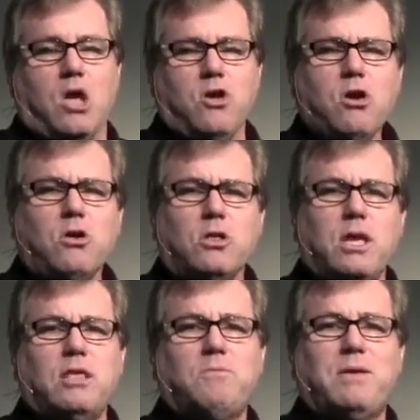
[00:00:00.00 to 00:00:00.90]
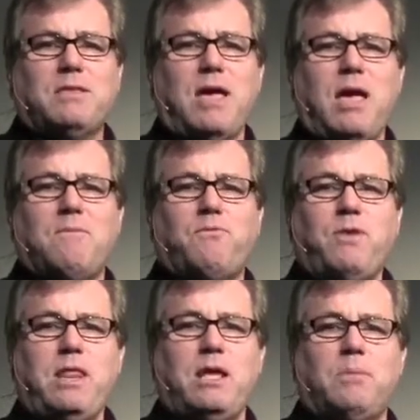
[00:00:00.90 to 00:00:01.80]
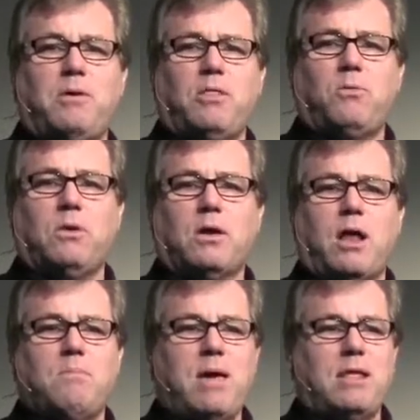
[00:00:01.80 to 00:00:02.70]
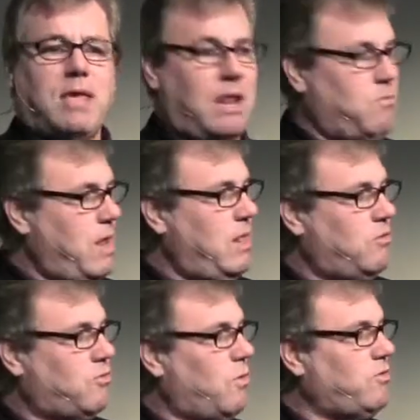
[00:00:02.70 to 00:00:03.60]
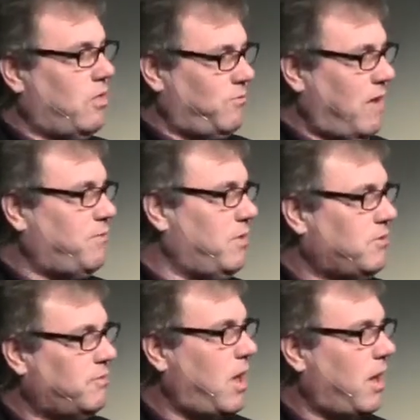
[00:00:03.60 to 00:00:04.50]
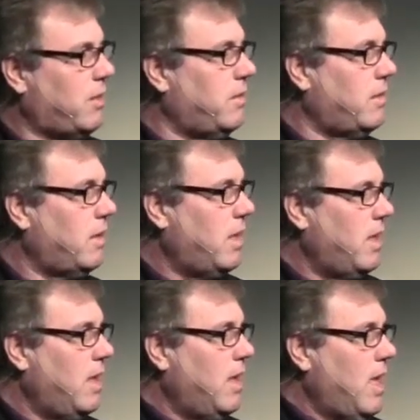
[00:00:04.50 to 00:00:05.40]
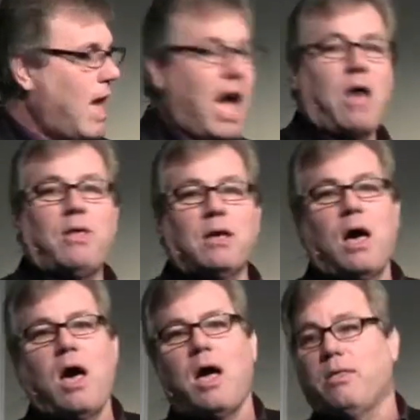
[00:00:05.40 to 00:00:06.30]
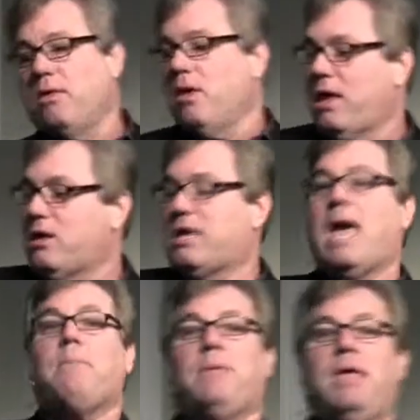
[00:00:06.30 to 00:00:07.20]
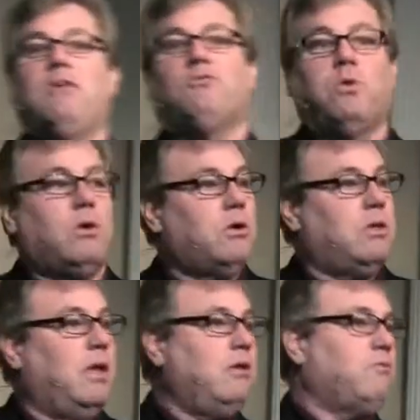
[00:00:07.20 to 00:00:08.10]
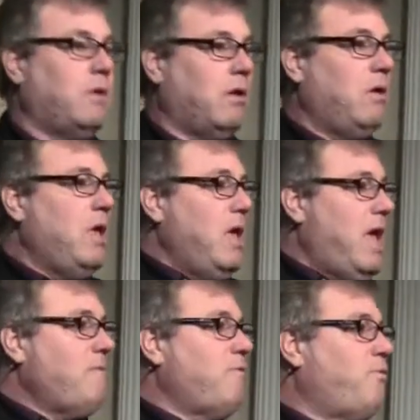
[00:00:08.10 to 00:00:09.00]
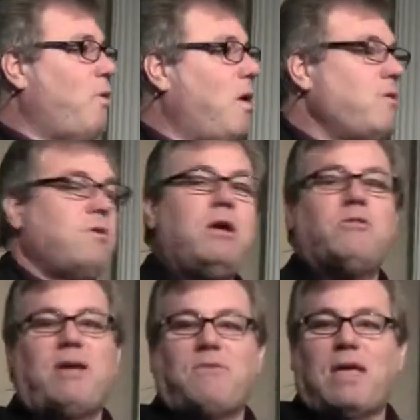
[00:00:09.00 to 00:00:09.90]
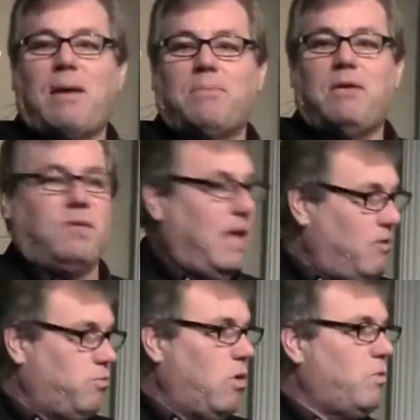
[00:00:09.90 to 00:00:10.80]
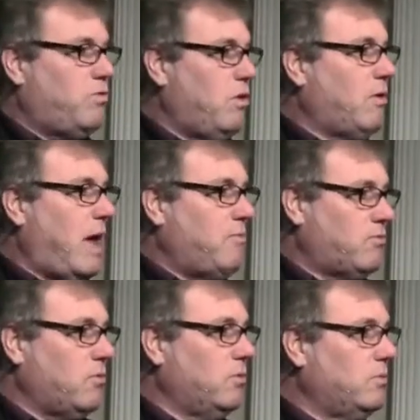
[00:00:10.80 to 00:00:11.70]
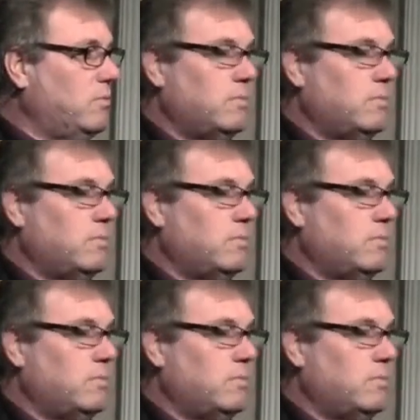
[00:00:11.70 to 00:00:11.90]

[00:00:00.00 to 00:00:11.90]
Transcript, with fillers: You're going to need to spend time feeding upon the Word of God and meditating and reading the stories of the faithfulness of God. How that God kept His Word to Israel. Even 400 years after captivity, His Word still came true.